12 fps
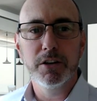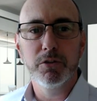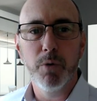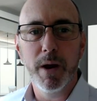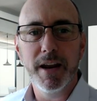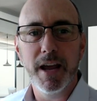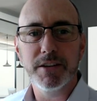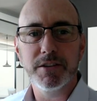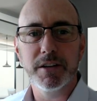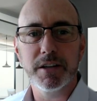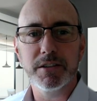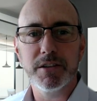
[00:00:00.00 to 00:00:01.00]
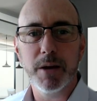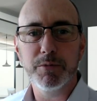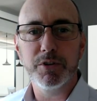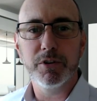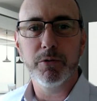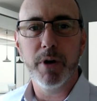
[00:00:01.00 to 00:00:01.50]
Duane has an
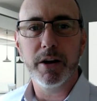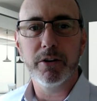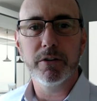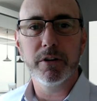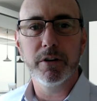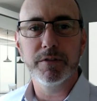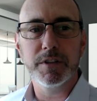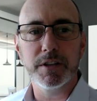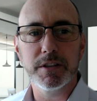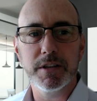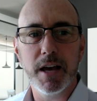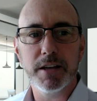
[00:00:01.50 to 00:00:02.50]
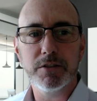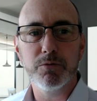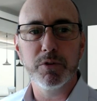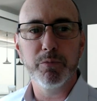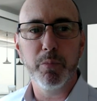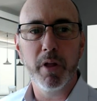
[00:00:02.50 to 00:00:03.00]
exceptional record of success
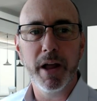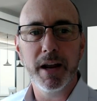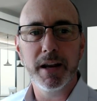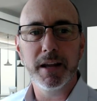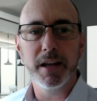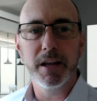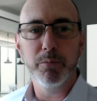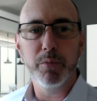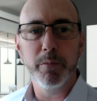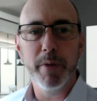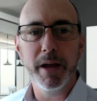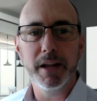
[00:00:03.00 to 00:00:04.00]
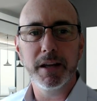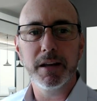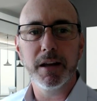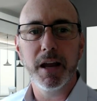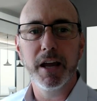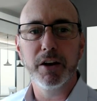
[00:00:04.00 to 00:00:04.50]
with planning,
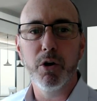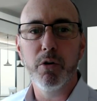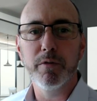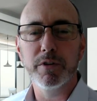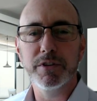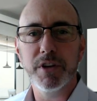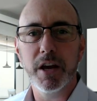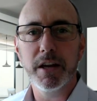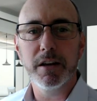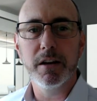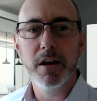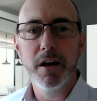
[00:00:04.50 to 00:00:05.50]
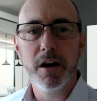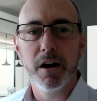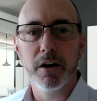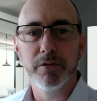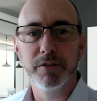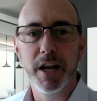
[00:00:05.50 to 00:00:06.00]
implementing, and oversight
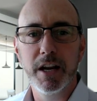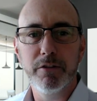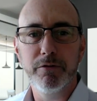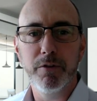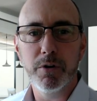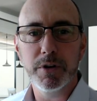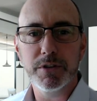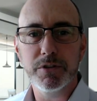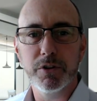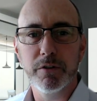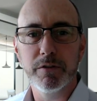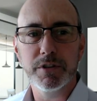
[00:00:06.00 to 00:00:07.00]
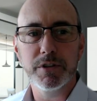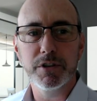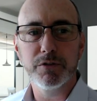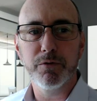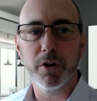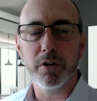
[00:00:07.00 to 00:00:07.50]
of data-focused
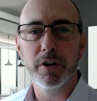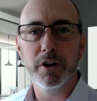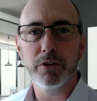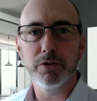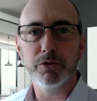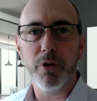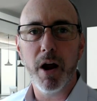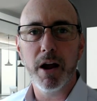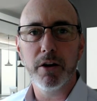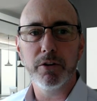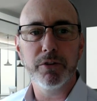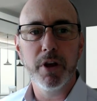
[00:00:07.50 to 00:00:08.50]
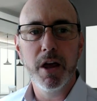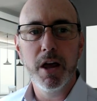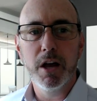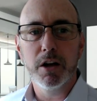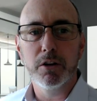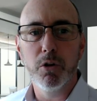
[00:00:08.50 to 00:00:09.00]
services for clinical trials,
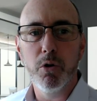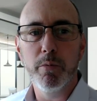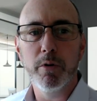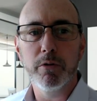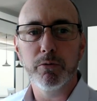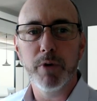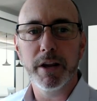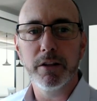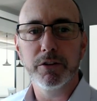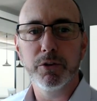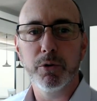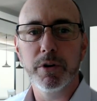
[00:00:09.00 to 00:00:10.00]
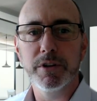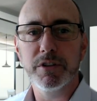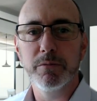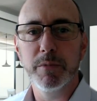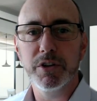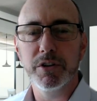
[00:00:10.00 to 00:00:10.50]
global regulatory
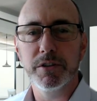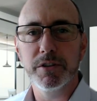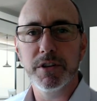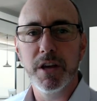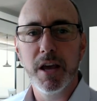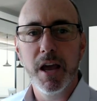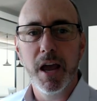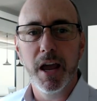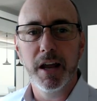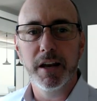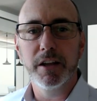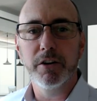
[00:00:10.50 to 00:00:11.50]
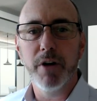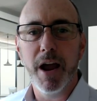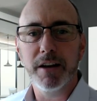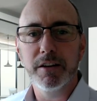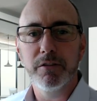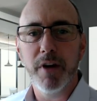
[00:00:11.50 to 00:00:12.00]
submissions, and
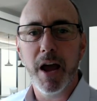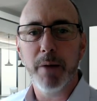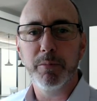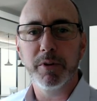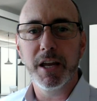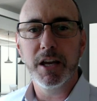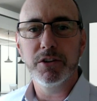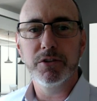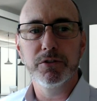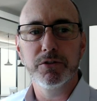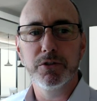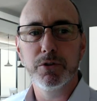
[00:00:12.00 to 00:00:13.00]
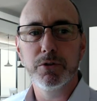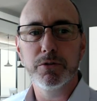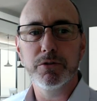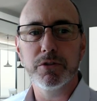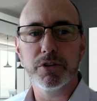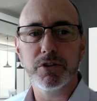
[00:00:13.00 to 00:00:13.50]
interactive applications
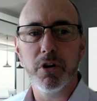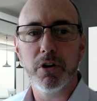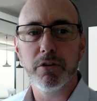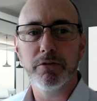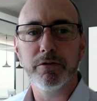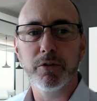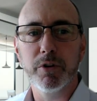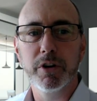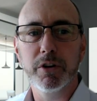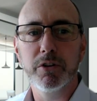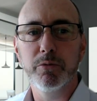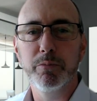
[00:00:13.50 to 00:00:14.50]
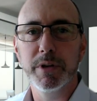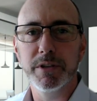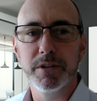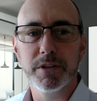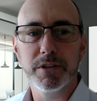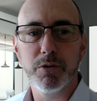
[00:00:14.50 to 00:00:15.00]
used to solve critical
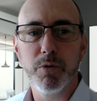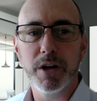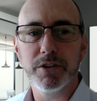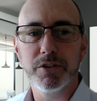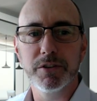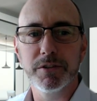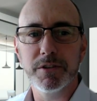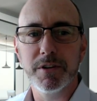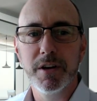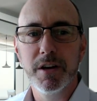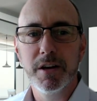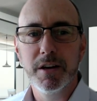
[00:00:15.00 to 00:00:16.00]
business questions.